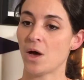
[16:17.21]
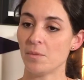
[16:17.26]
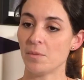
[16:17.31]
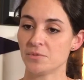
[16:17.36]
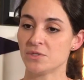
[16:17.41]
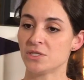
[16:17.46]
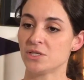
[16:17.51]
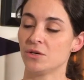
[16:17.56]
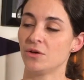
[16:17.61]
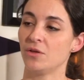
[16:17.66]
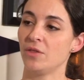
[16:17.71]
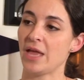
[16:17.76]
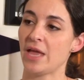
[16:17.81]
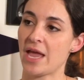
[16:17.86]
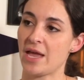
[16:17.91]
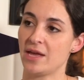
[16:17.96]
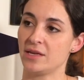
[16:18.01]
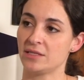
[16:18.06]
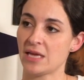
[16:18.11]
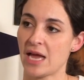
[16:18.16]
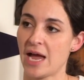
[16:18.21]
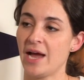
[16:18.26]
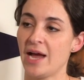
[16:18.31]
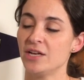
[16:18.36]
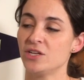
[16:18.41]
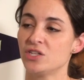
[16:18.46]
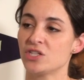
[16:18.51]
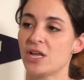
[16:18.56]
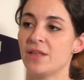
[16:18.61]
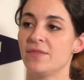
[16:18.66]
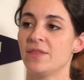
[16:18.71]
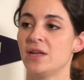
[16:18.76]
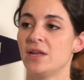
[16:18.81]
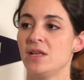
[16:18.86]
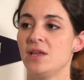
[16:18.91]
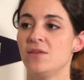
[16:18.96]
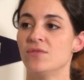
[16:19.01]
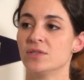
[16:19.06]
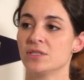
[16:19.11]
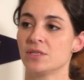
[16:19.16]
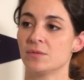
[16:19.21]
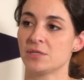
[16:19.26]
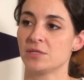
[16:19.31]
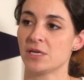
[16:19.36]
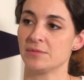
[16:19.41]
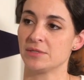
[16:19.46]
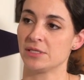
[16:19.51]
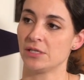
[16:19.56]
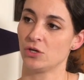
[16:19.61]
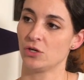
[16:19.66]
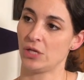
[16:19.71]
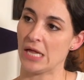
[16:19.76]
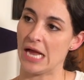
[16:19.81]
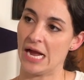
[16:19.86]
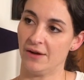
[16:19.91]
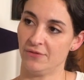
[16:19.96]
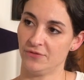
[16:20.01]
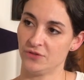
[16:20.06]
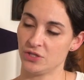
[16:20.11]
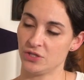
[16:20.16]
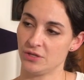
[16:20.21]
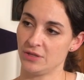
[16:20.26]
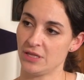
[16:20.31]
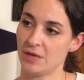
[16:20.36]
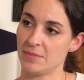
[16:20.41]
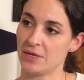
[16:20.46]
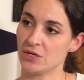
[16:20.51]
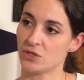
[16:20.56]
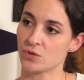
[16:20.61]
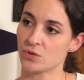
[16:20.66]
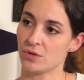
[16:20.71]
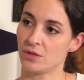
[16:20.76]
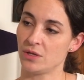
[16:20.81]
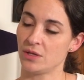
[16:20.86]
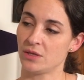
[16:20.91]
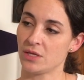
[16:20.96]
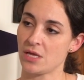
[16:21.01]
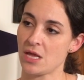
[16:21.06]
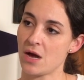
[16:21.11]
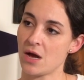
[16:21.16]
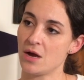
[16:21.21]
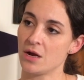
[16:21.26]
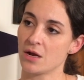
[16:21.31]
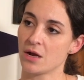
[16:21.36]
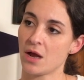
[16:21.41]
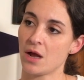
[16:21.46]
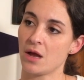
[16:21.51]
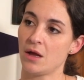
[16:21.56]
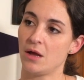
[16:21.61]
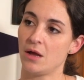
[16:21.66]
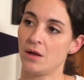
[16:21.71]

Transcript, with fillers: up till the eggs hatch and then even sometimes a little after. They make sure that the young